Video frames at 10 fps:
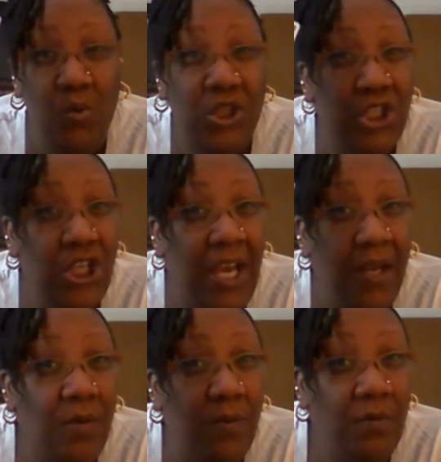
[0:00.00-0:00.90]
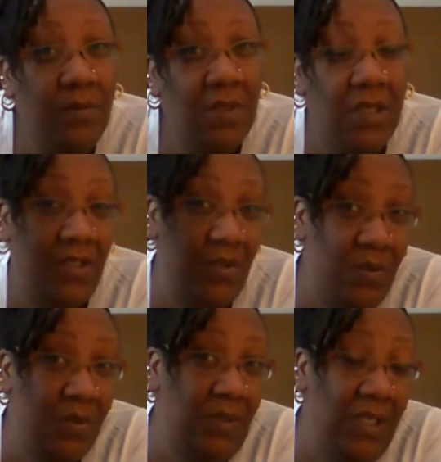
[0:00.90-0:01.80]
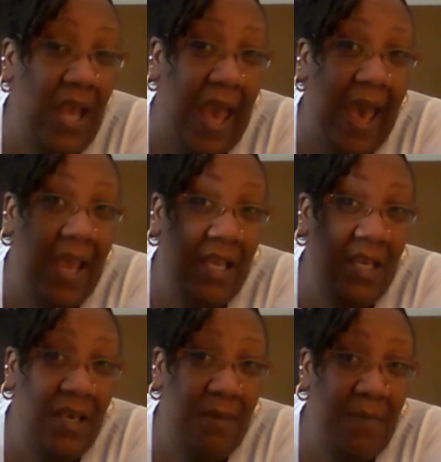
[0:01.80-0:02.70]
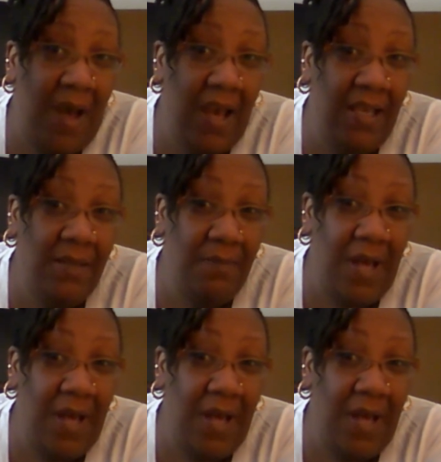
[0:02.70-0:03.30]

channel, because usually I get my